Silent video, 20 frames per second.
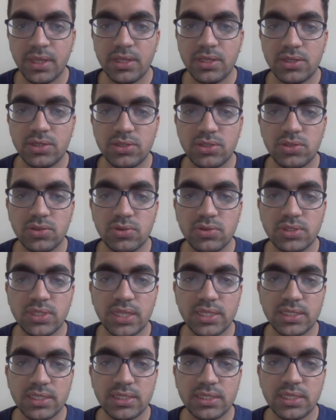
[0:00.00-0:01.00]
So
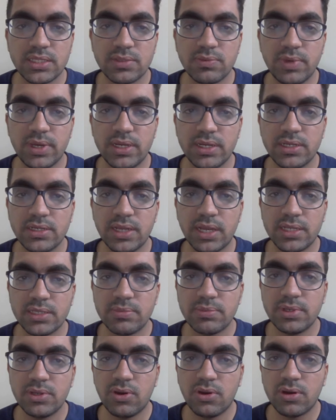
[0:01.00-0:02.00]
that's where it has
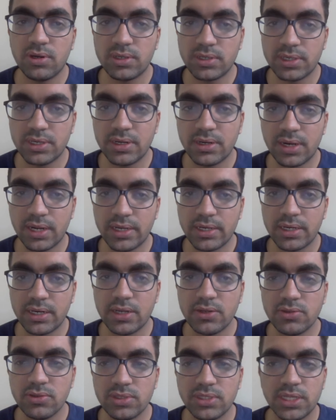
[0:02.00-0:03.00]
been halted right
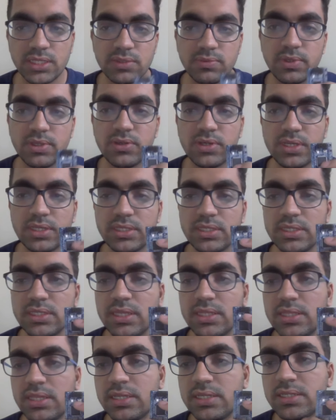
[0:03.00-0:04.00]
now. So that's why you can see
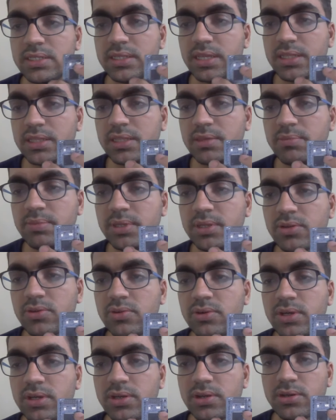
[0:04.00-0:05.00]
that there is nothing been
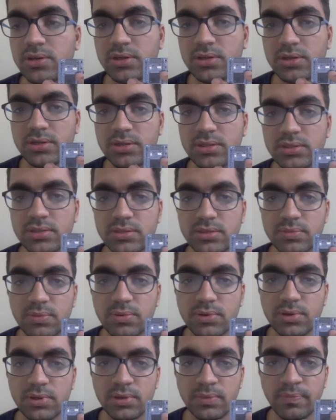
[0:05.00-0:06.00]
going on this
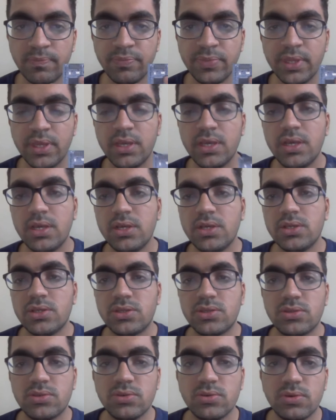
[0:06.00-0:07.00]
board.
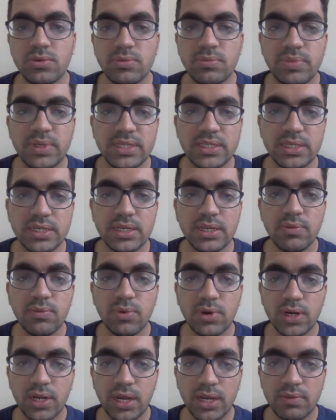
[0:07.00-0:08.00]
So basically
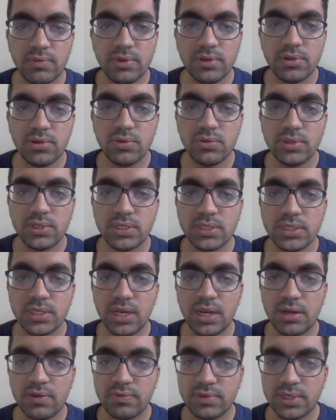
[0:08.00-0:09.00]
what I will do is,
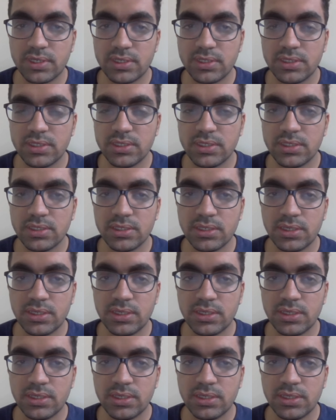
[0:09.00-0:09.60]
after this,